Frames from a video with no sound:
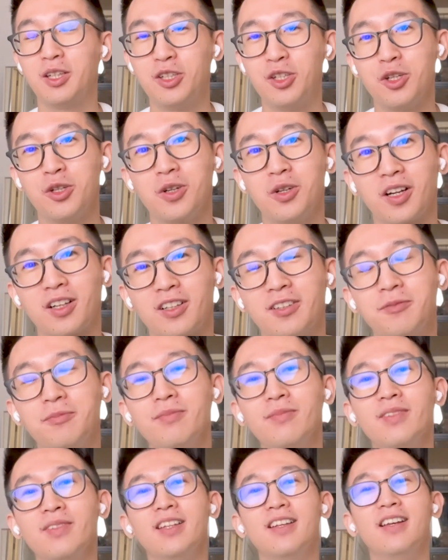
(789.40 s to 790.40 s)
New York.
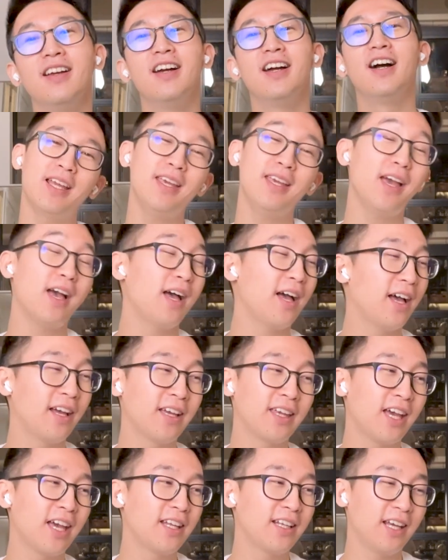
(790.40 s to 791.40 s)

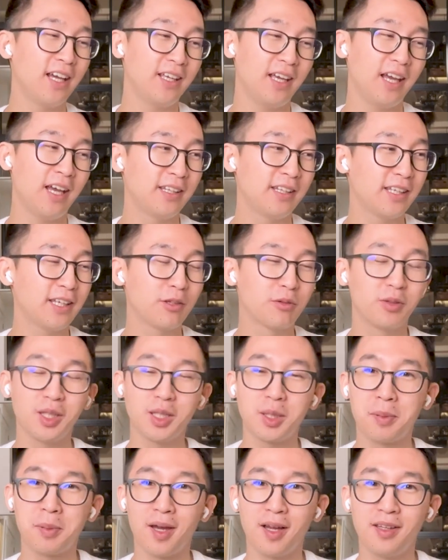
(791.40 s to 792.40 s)
Again, I think it really
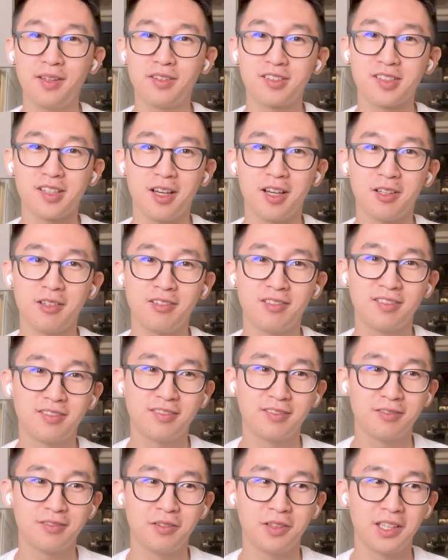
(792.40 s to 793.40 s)
depends on
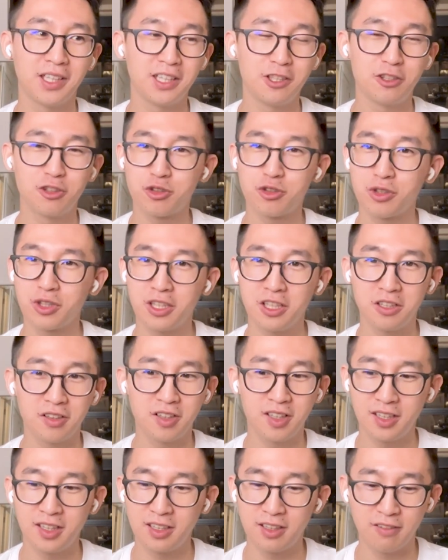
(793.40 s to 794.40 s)
what industry you're
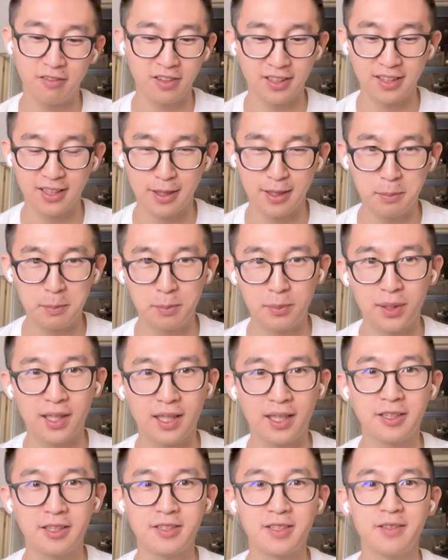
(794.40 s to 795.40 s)
in and everything.
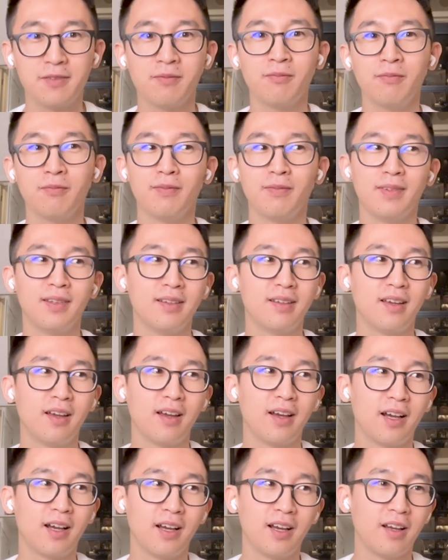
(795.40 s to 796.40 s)
But
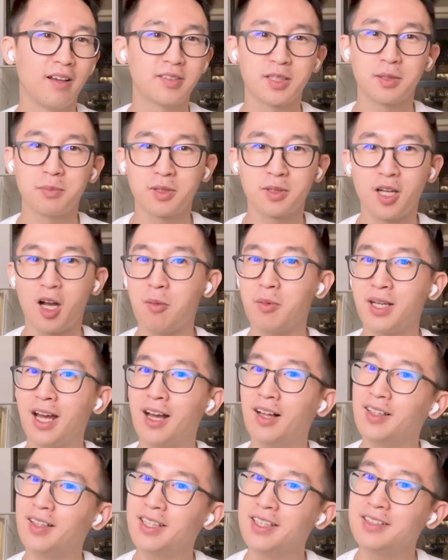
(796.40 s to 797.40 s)
some
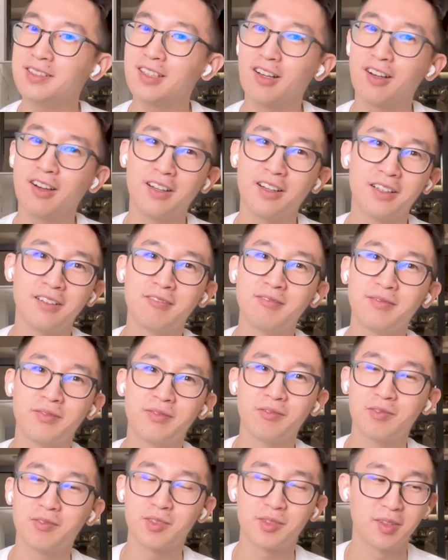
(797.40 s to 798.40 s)
commonalities are
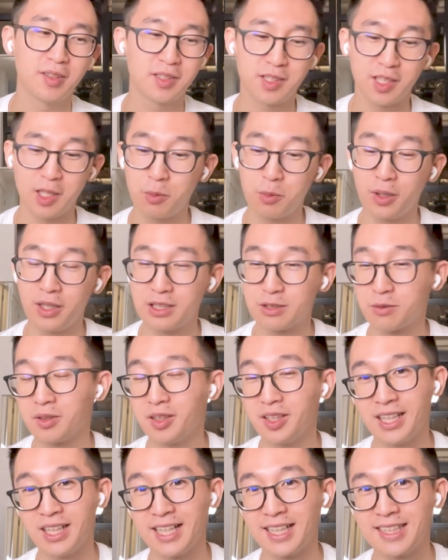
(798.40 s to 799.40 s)
the subway is
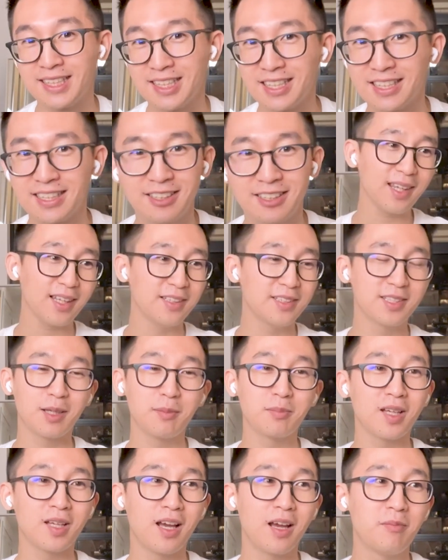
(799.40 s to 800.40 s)
really hectic.
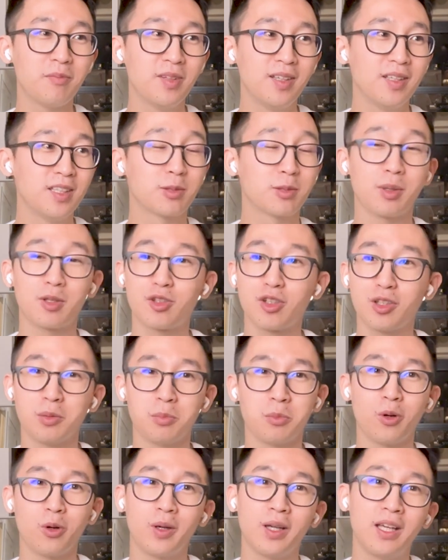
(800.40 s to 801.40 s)
Sometimes, especially in the
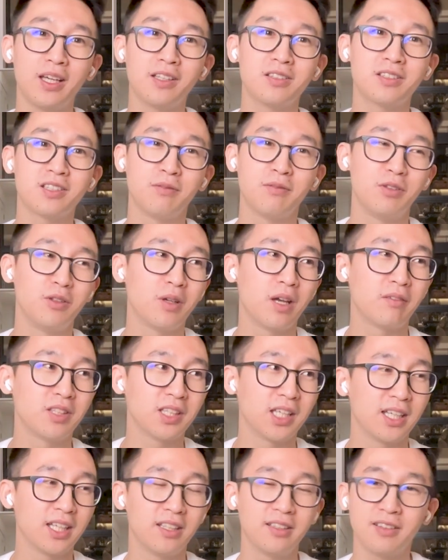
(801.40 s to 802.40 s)
mornings, if you have to
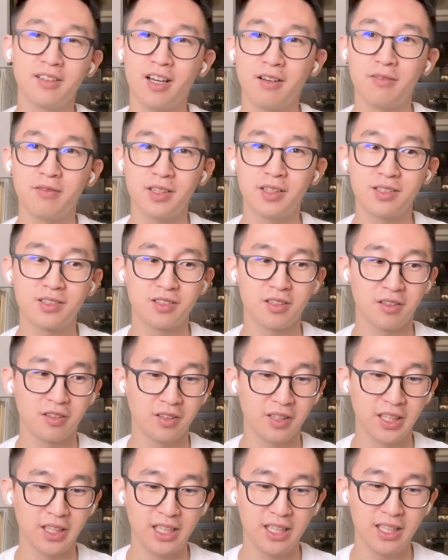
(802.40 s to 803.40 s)
get in the office
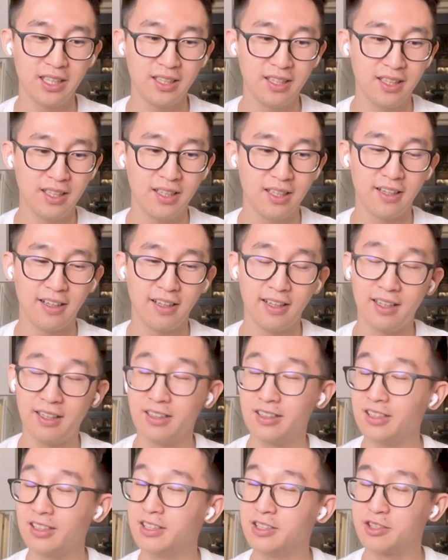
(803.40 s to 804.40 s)
early,
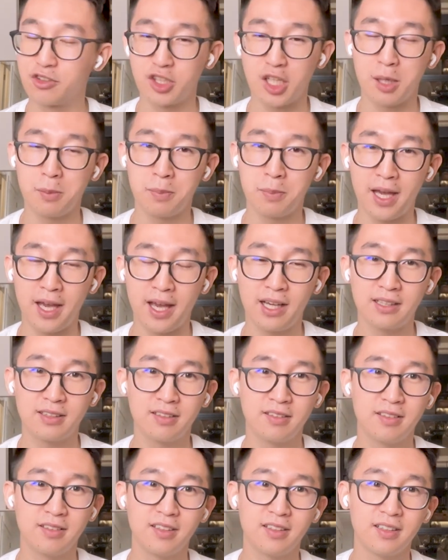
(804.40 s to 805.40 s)
it's jam
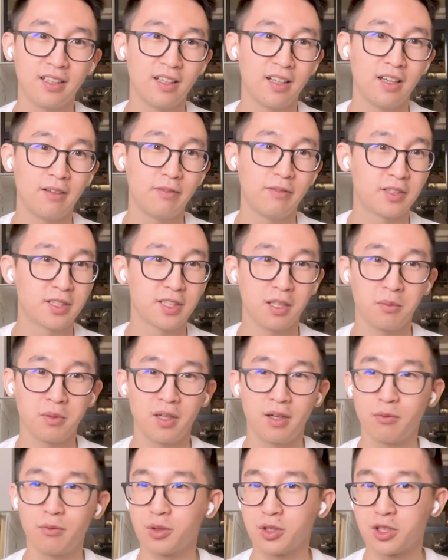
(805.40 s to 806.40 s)
packed. If it's summer,
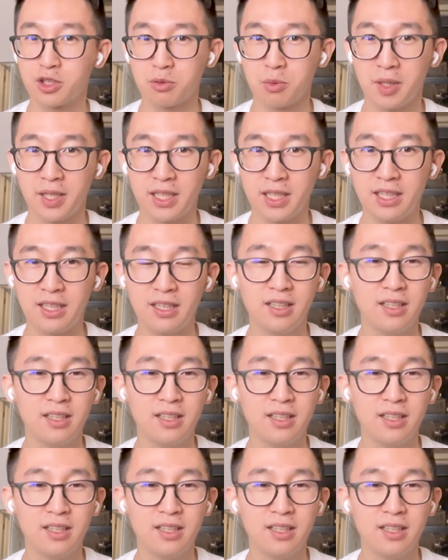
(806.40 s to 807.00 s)
everyone's sweaty.